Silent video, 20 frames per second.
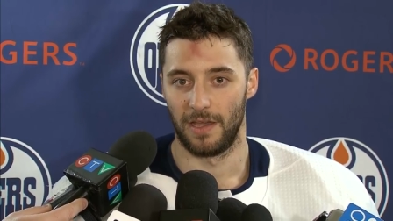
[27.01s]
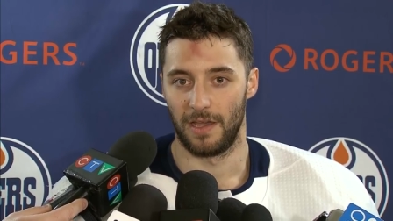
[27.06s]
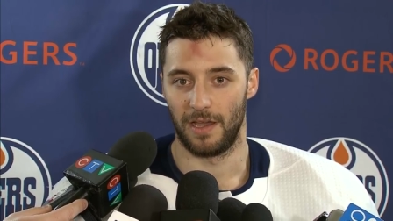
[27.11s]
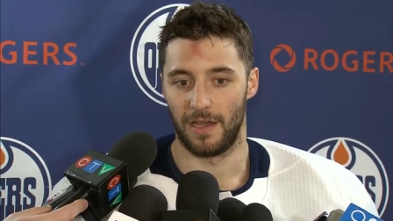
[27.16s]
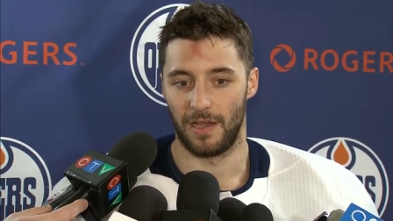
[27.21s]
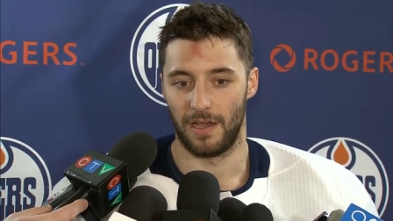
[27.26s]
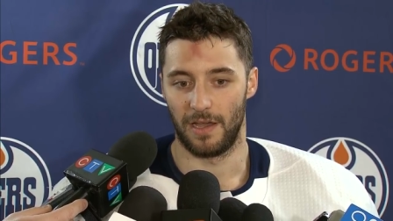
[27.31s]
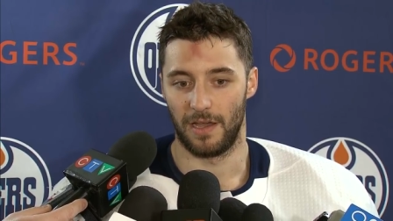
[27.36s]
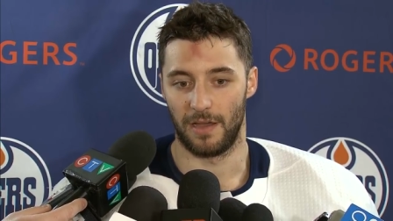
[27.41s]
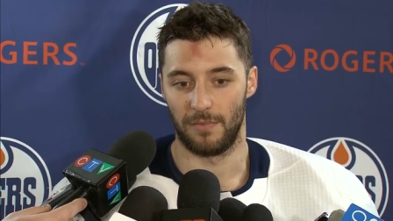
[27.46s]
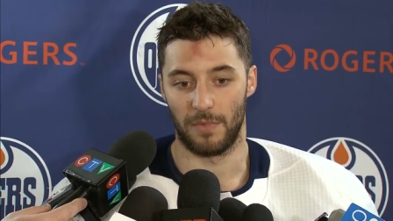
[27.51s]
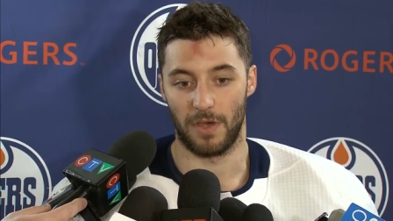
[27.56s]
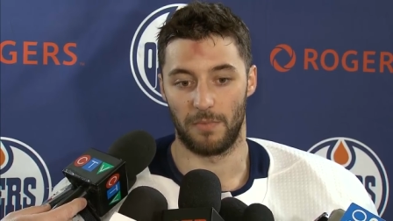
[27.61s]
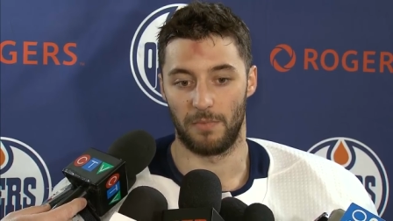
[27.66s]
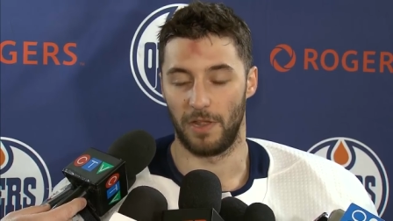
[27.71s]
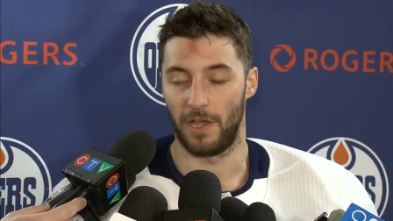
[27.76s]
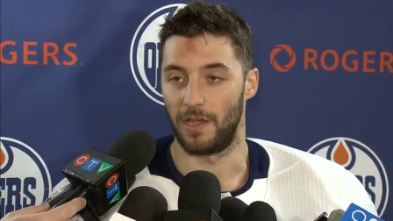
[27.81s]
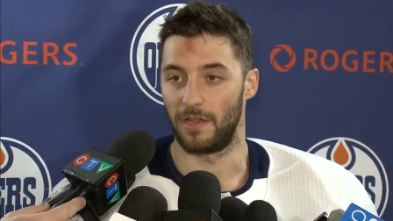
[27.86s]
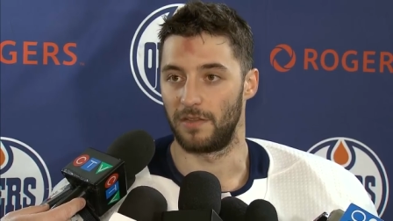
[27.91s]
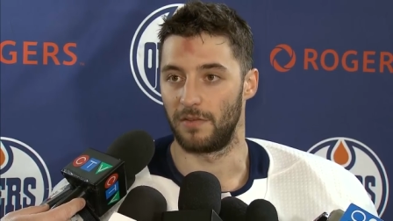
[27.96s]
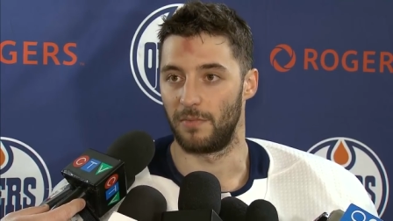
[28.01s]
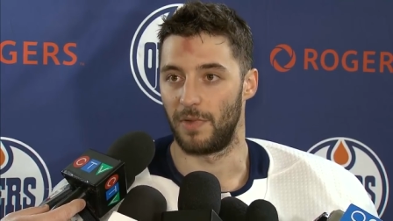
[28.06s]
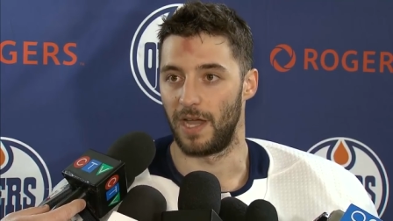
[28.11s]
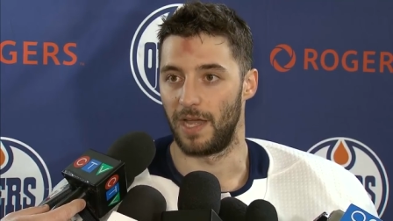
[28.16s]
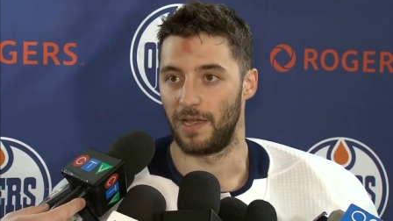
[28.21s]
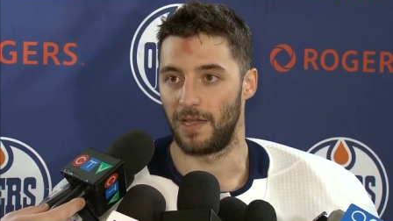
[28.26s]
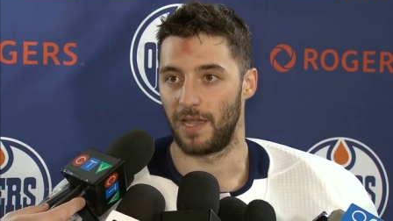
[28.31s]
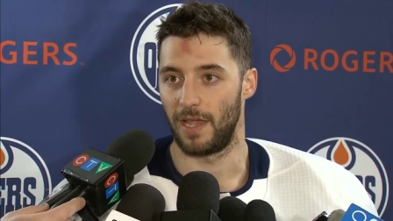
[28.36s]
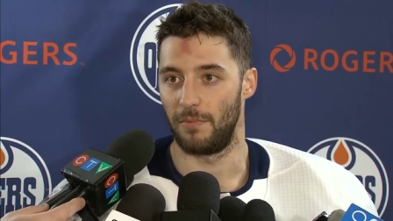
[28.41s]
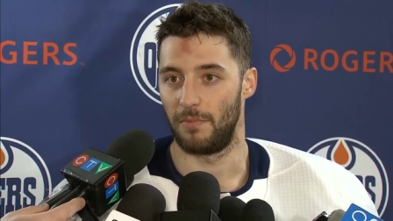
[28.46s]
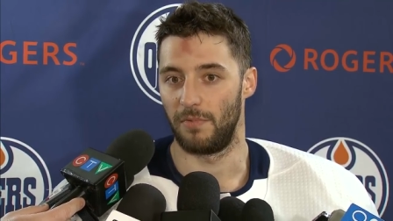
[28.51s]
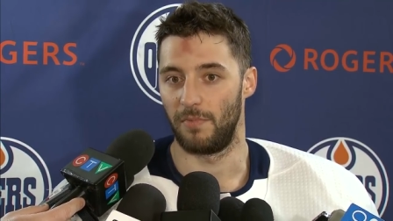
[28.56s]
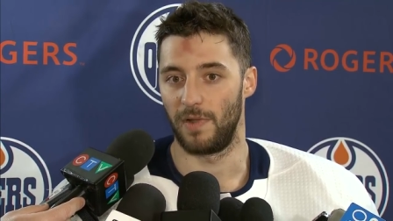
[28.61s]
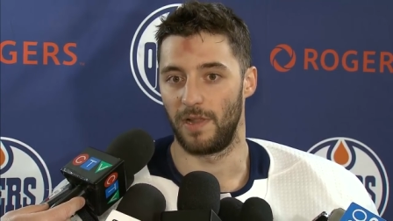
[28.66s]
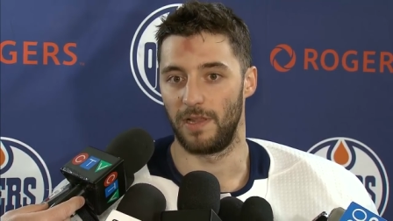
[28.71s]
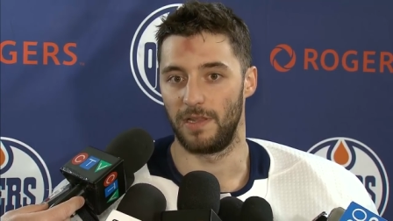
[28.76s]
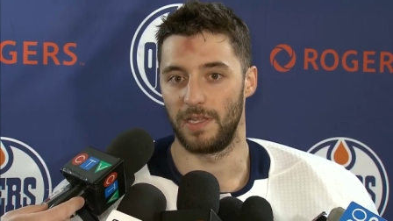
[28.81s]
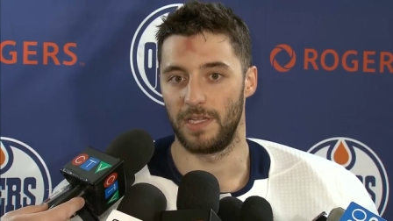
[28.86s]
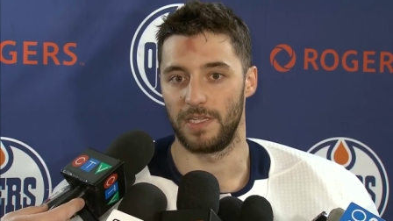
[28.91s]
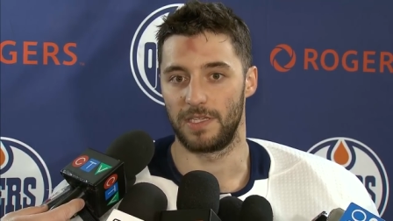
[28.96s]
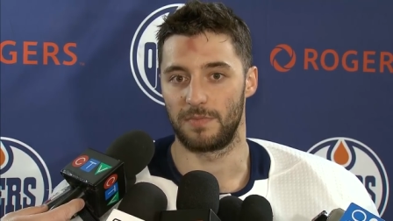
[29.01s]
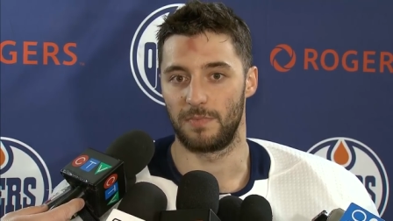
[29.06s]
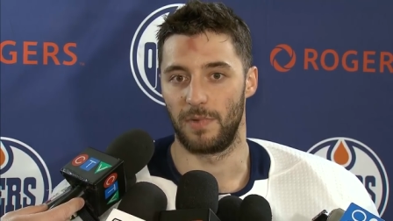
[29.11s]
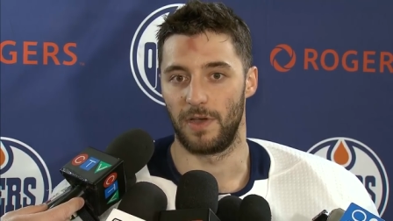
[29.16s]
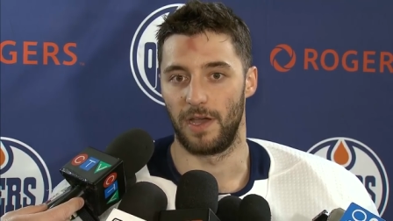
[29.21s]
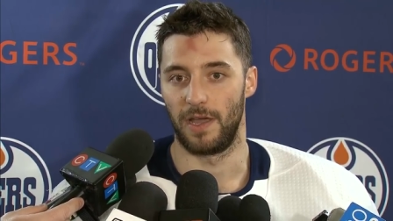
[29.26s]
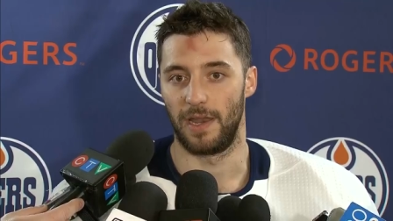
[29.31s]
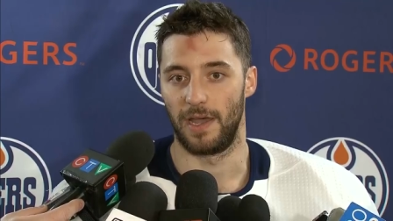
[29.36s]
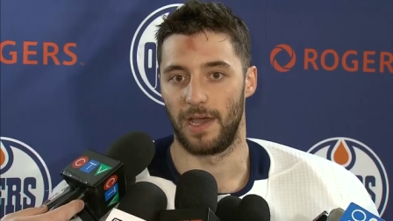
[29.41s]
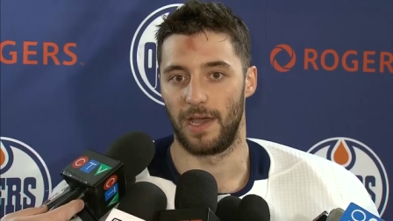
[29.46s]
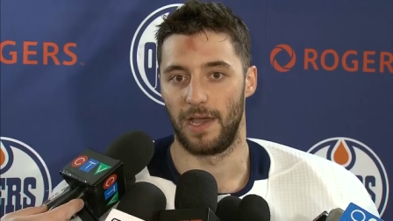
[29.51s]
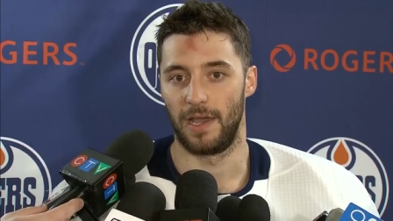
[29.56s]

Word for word: I'm not playing to my capabilities, but.